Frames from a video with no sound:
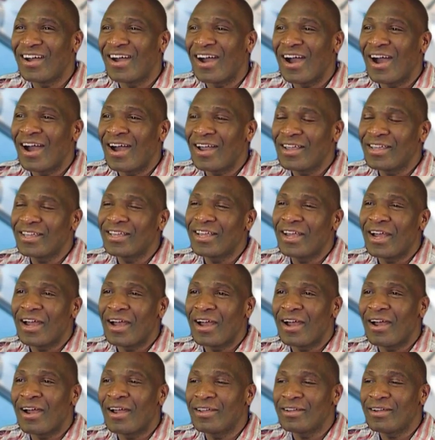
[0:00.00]

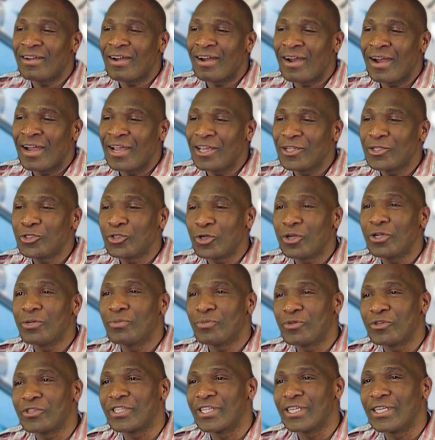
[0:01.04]
I enjoy
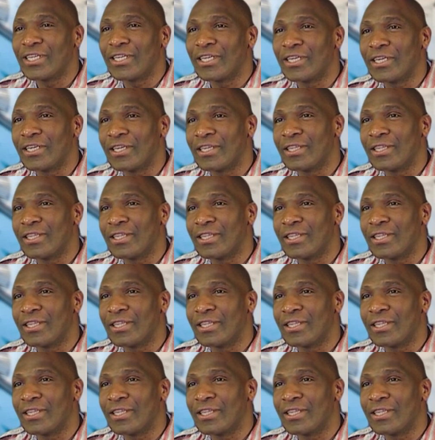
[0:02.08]
mostly